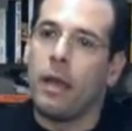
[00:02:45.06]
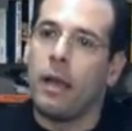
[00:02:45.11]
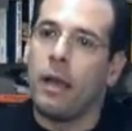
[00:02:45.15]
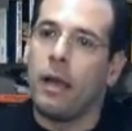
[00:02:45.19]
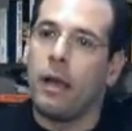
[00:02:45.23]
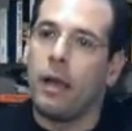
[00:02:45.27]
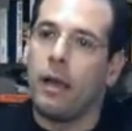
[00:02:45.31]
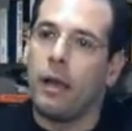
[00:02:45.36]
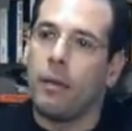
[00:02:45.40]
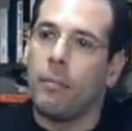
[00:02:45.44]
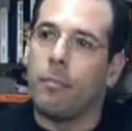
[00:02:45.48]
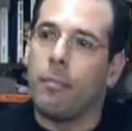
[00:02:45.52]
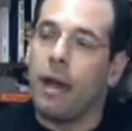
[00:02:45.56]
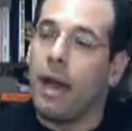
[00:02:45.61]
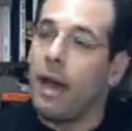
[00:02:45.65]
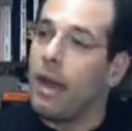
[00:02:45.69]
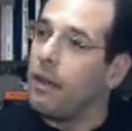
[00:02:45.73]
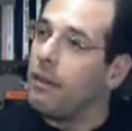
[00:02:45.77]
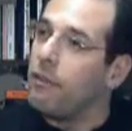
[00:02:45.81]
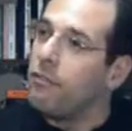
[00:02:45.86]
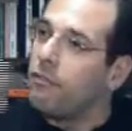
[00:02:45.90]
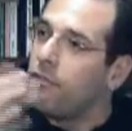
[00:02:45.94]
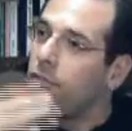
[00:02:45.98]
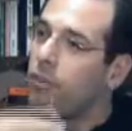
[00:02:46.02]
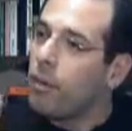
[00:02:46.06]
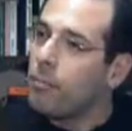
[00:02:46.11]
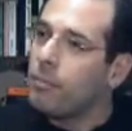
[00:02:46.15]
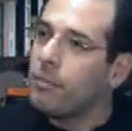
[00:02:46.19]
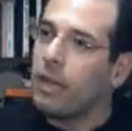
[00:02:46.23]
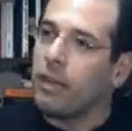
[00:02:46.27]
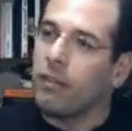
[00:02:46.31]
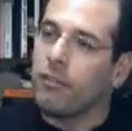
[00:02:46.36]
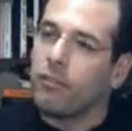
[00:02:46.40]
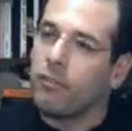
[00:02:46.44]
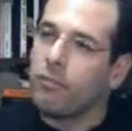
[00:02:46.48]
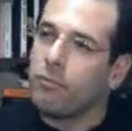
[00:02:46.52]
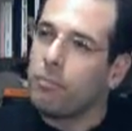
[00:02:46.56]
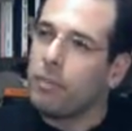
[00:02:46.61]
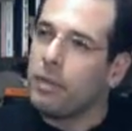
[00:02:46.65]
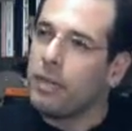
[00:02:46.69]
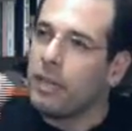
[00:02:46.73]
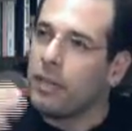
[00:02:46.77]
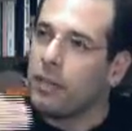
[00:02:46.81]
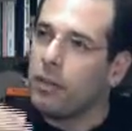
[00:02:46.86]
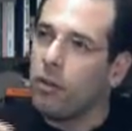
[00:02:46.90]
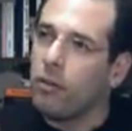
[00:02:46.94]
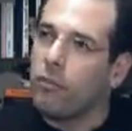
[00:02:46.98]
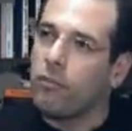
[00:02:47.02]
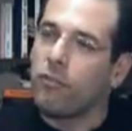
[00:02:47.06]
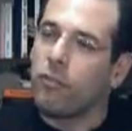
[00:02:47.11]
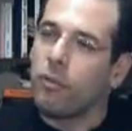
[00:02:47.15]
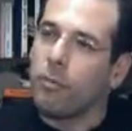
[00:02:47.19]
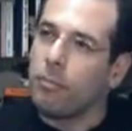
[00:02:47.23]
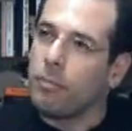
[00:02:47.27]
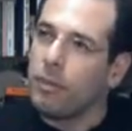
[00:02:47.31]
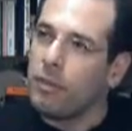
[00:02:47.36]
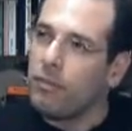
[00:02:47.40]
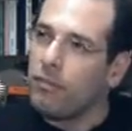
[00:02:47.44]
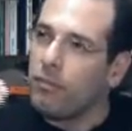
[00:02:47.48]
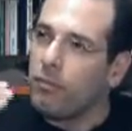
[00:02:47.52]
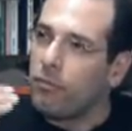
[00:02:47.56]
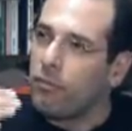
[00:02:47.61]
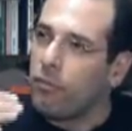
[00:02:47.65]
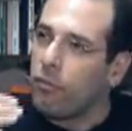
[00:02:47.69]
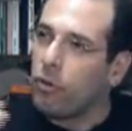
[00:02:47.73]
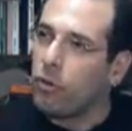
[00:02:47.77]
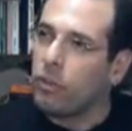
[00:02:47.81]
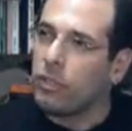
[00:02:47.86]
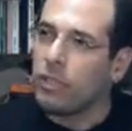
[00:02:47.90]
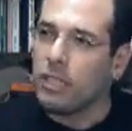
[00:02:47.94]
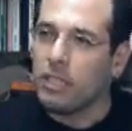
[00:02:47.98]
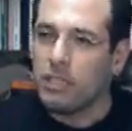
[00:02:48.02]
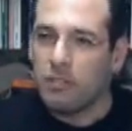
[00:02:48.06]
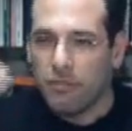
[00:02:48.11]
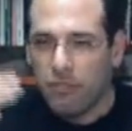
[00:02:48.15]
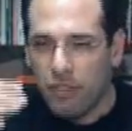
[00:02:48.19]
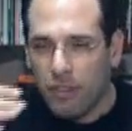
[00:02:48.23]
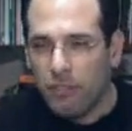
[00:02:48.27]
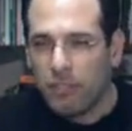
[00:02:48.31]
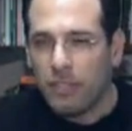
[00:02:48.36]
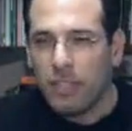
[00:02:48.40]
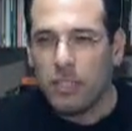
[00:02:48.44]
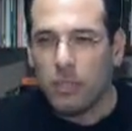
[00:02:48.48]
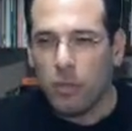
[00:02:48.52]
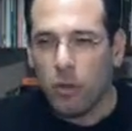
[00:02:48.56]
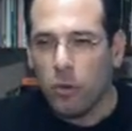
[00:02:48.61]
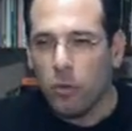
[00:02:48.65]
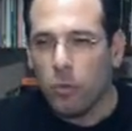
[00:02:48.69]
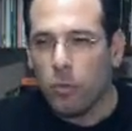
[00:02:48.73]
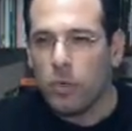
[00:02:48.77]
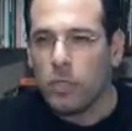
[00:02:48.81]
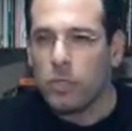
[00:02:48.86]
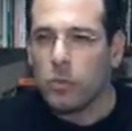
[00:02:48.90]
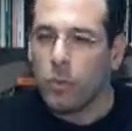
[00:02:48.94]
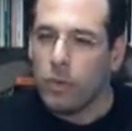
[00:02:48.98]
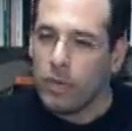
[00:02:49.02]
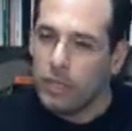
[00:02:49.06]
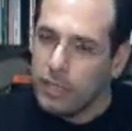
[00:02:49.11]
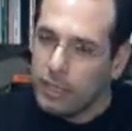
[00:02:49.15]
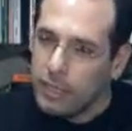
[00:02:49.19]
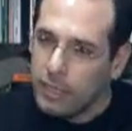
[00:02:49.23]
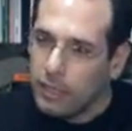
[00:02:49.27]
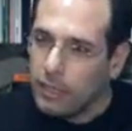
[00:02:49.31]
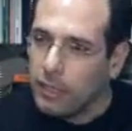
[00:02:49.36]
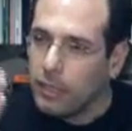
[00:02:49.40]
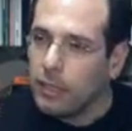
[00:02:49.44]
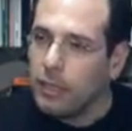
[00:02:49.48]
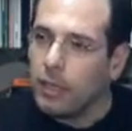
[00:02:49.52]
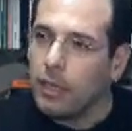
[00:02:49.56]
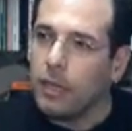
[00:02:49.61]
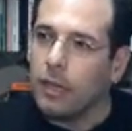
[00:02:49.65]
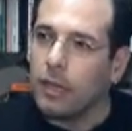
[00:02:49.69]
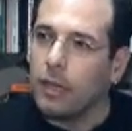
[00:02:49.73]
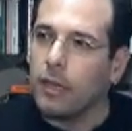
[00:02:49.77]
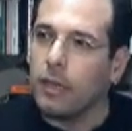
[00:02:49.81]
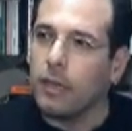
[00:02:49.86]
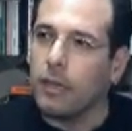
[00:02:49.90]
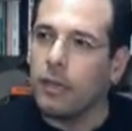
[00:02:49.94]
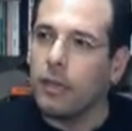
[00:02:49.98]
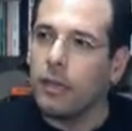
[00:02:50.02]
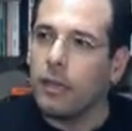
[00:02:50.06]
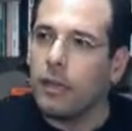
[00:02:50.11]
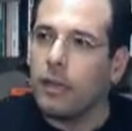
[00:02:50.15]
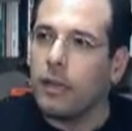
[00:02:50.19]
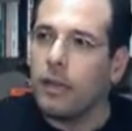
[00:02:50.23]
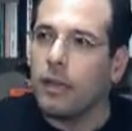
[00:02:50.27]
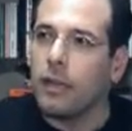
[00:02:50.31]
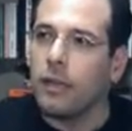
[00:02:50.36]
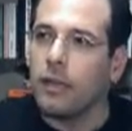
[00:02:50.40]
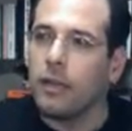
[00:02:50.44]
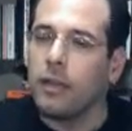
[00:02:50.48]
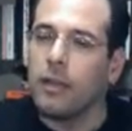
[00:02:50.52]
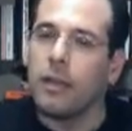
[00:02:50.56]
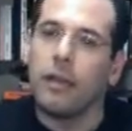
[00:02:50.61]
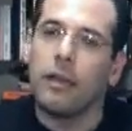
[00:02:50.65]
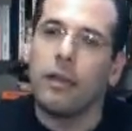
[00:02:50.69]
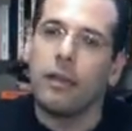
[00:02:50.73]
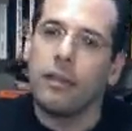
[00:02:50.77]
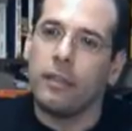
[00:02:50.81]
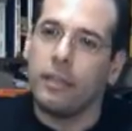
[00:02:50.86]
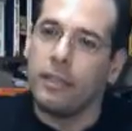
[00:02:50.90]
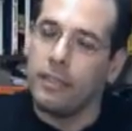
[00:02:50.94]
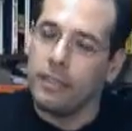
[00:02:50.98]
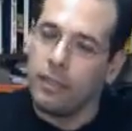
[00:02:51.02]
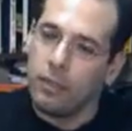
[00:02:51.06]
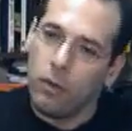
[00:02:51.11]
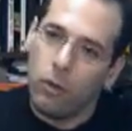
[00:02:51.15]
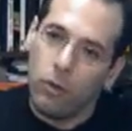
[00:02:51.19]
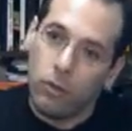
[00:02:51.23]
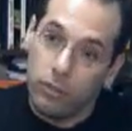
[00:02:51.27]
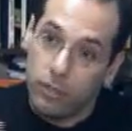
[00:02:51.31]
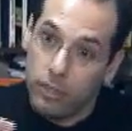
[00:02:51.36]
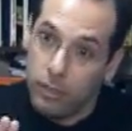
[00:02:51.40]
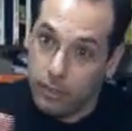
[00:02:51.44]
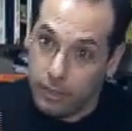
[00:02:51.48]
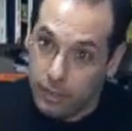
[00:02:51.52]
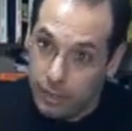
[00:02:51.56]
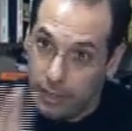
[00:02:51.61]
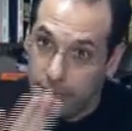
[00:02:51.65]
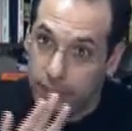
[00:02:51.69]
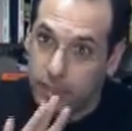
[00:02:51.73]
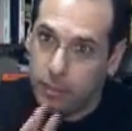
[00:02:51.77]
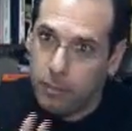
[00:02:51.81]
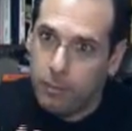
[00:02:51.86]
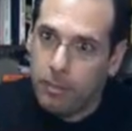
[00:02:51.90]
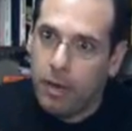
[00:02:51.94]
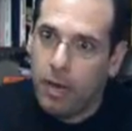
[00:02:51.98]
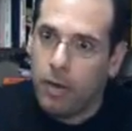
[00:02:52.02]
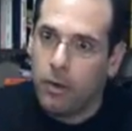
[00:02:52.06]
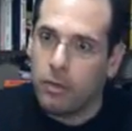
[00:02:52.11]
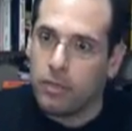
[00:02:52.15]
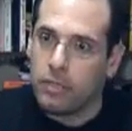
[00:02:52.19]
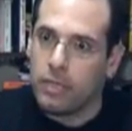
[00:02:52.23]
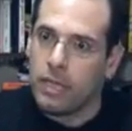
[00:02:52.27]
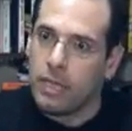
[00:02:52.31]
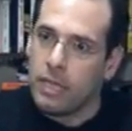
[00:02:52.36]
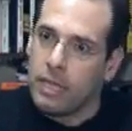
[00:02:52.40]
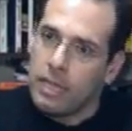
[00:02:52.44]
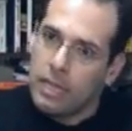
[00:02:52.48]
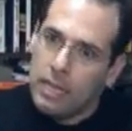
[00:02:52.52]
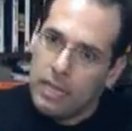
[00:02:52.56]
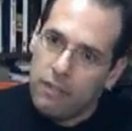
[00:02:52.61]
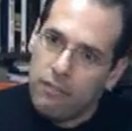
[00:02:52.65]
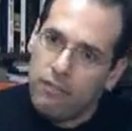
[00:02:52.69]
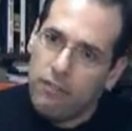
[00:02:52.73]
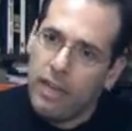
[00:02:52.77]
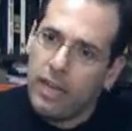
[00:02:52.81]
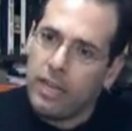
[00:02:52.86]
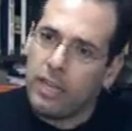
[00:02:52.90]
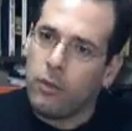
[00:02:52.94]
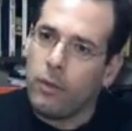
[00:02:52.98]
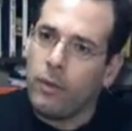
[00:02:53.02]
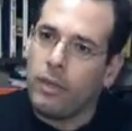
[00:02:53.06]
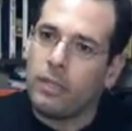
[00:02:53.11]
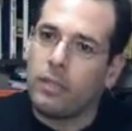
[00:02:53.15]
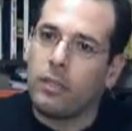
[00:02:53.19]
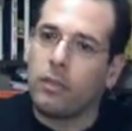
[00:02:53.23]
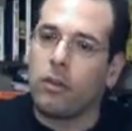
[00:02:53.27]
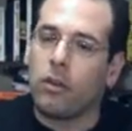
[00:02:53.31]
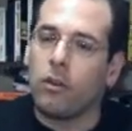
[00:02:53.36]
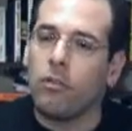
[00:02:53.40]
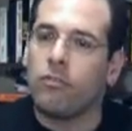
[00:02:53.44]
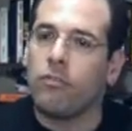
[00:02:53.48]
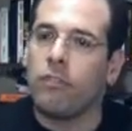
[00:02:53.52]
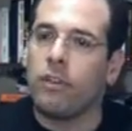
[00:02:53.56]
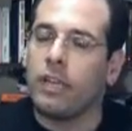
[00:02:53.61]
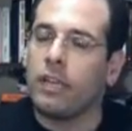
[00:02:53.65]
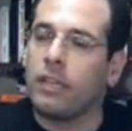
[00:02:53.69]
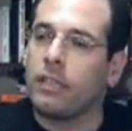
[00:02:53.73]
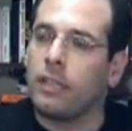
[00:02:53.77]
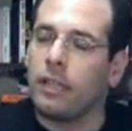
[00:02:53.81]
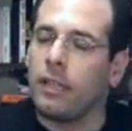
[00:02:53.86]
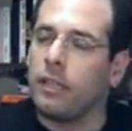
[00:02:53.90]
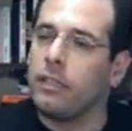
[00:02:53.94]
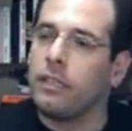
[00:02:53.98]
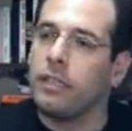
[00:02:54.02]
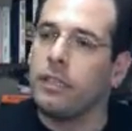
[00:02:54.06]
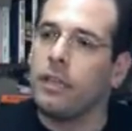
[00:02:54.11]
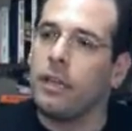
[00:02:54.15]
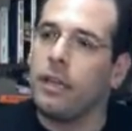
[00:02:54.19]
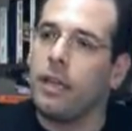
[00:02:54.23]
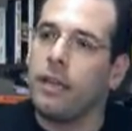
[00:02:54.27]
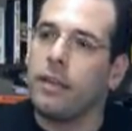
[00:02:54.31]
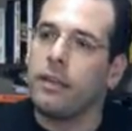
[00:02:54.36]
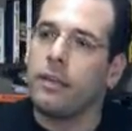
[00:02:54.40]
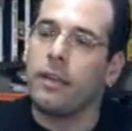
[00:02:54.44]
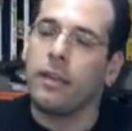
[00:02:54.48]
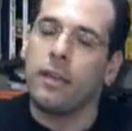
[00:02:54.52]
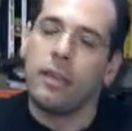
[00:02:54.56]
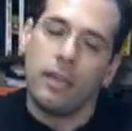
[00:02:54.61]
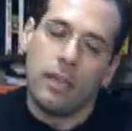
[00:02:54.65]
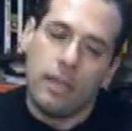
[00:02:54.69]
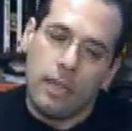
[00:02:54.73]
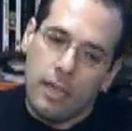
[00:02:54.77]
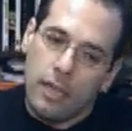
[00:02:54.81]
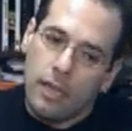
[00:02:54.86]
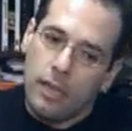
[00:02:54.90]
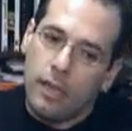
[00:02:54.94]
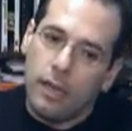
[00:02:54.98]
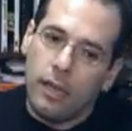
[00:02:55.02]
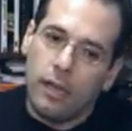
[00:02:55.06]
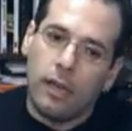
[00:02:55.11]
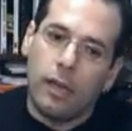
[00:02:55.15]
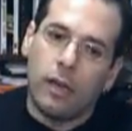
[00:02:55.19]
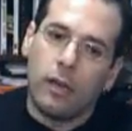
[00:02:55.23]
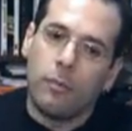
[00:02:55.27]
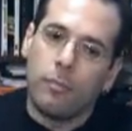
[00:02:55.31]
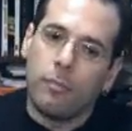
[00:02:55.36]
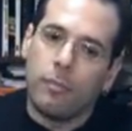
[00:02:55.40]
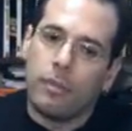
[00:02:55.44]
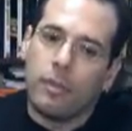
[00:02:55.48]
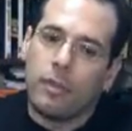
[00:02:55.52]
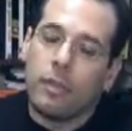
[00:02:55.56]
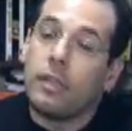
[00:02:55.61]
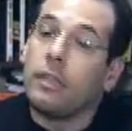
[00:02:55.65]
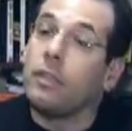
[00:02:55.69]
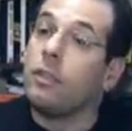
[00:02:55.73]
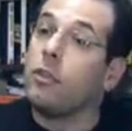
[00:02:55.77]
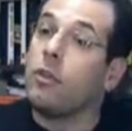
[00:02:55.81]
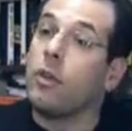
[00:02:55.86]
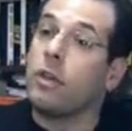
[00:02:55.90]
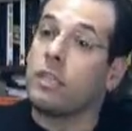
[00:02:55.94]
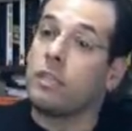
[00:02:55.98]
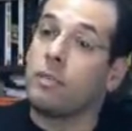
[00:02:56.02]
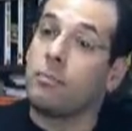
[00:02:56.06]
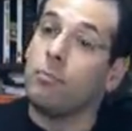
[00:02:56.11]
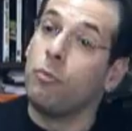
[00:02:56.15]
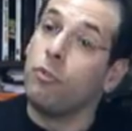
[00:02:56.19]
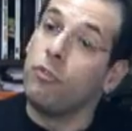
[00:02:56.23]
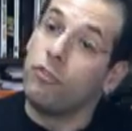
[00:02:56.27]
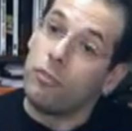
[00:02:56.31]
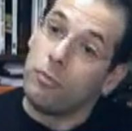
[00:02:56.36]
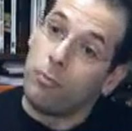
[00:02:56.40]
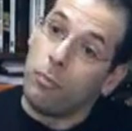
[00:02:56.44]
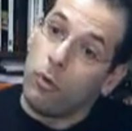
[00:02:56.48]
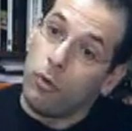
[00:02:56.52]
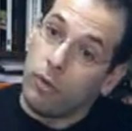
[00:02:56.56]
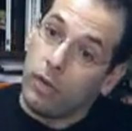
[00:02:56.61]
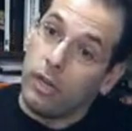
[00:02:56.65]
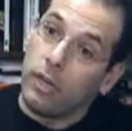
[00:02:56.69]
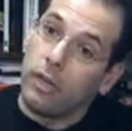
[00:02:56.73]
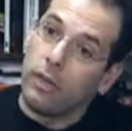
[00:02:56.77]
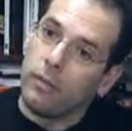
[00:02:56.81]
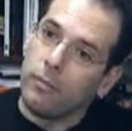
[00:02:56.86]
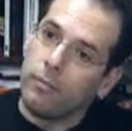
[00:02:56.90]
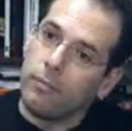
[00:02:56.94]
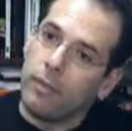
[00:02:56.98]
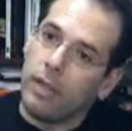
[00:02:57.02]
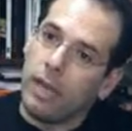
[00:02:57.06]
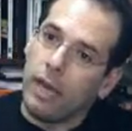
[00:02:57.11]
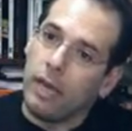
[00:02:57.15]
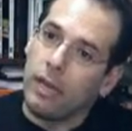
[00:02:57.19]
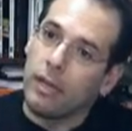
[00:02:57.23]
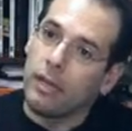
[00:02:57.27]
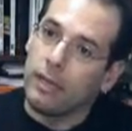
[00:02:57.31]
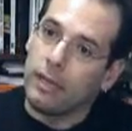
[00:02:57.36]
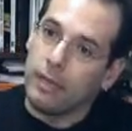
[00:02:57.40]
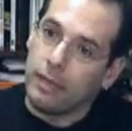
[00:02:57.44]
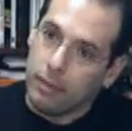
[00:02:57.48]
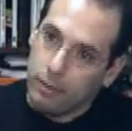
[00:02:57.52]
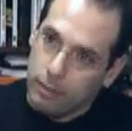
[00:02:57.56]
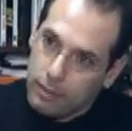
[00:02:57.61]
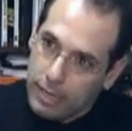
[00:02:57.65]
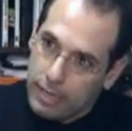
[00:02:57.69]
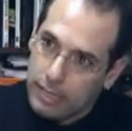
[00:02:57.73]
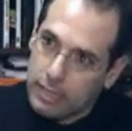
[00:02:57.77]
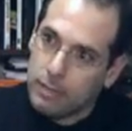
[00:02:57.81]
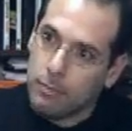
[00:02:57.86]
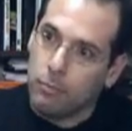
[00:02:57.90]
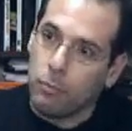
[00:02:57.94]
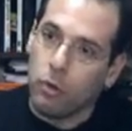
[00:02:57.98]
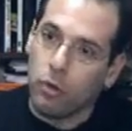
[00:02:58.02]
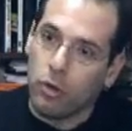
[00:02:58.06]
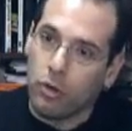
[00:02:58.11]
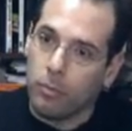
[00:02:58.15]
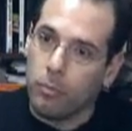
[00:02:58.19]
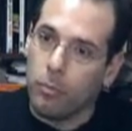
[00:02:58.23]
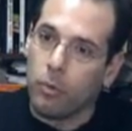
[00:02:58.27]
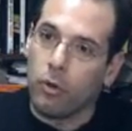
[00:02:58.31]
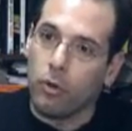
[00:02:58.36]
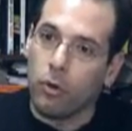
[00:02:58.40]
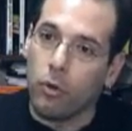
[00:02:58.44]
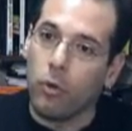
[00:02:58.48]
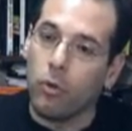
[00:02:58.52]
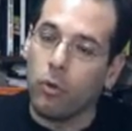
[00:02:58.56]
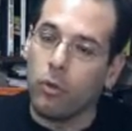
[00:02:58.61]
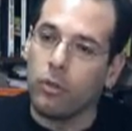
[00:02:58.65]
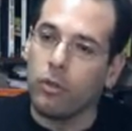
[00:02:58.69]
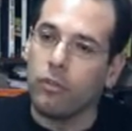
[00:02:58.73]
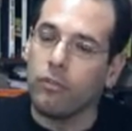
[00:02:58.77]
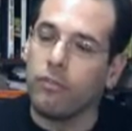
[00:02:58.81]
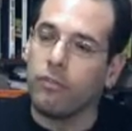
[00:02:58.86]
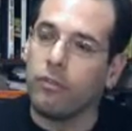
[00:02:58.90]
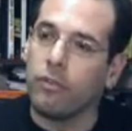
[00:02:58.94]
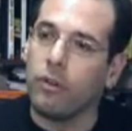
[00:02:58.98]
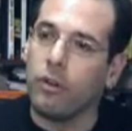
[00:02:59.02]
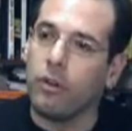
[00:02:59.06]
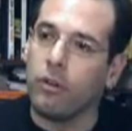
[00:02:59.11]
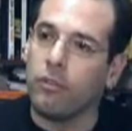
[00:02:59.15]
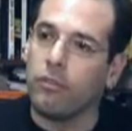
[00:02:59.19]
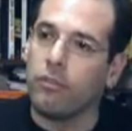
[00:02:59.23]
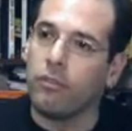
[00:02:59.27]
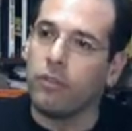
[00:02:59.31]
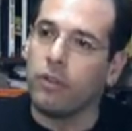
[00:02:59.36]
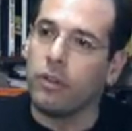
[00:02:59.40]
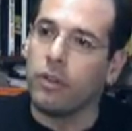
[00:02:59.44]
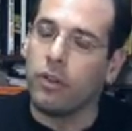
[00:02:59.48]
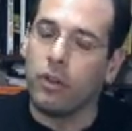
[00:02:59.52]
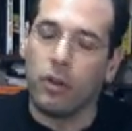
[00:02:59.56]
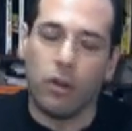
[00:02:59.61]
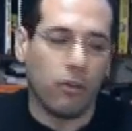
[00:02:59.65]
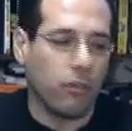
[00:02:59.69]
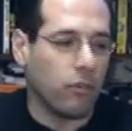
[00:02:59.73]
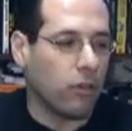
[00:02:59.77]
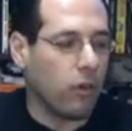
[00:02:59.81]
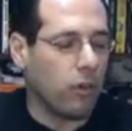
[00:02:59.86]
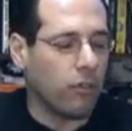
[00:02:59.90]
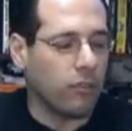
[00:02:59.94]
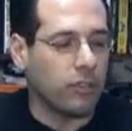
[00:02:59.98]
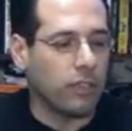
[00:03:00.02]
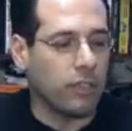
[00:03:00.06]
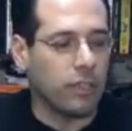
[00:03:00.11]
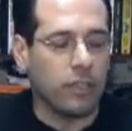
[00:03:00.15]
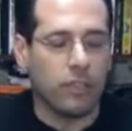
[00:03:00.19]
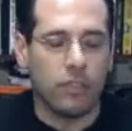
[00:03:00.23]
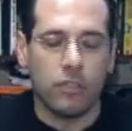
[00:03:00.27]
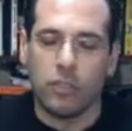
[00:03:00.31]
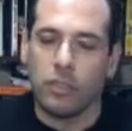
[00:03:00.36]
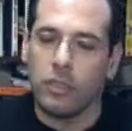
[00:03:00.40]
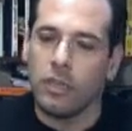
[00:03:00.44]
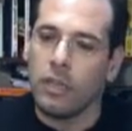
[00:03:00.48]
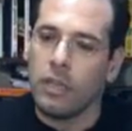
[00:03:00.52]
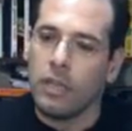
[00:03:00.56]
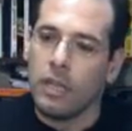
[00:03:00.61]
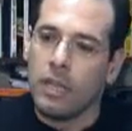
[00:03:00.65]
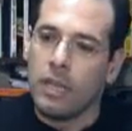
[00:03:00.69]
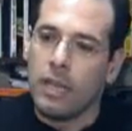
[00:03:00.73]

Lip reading: And from that period, from 40s, 50s onwards, when the older, greater powers evacuate the conflict, the area, the US moves more in and gets more and more hold of the region.